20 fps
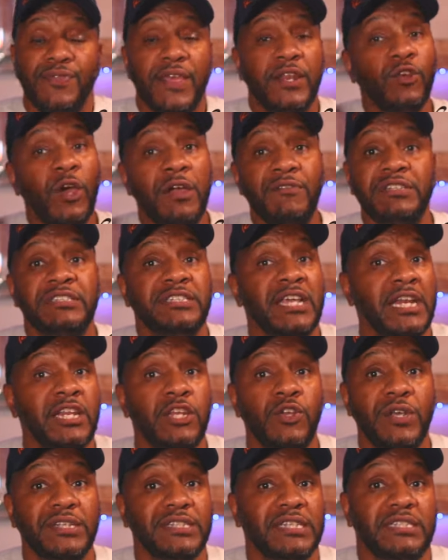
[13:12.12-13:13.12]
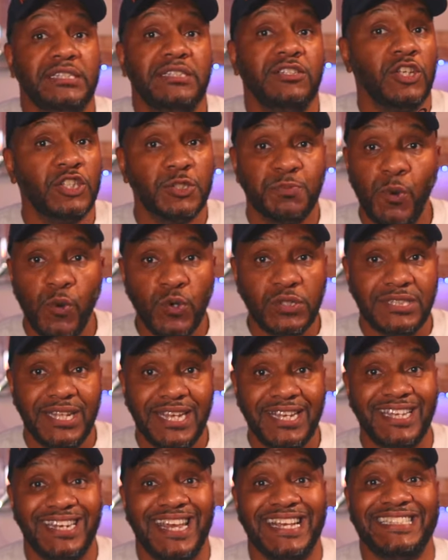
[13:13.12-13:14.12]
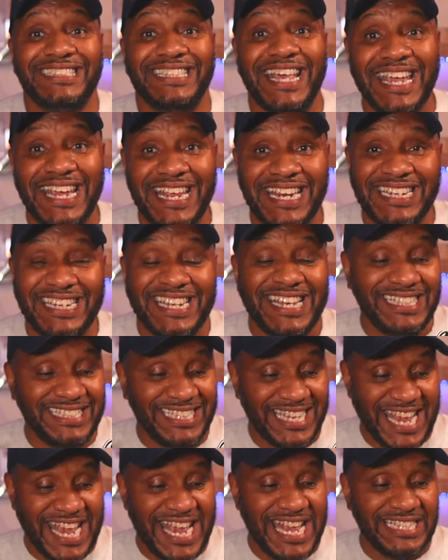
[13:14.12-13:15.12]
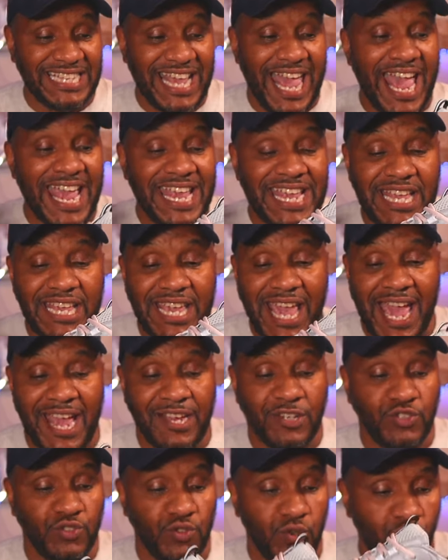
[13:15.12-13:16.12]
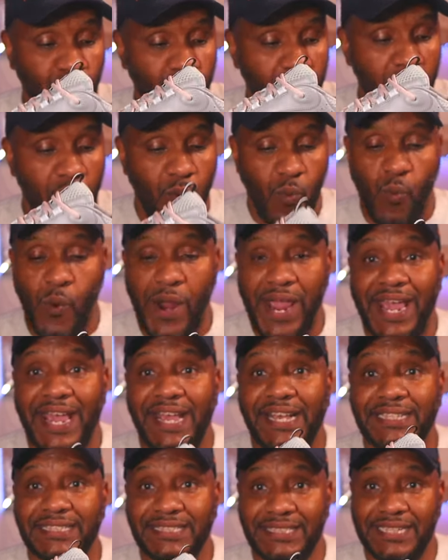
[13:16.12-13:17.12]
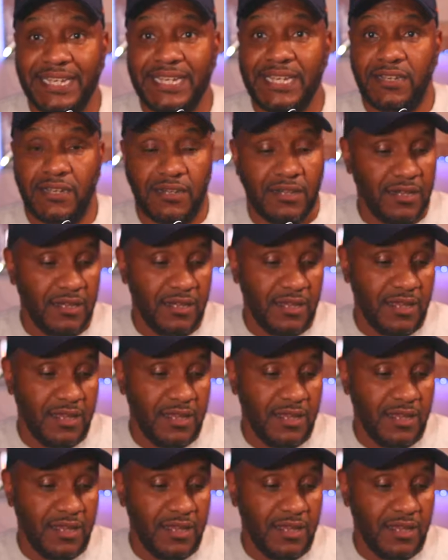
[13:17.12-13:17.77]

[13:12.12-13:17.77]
they're not even telling you it's a, a sports sneaker. They're saying this is a casual wear sneaker.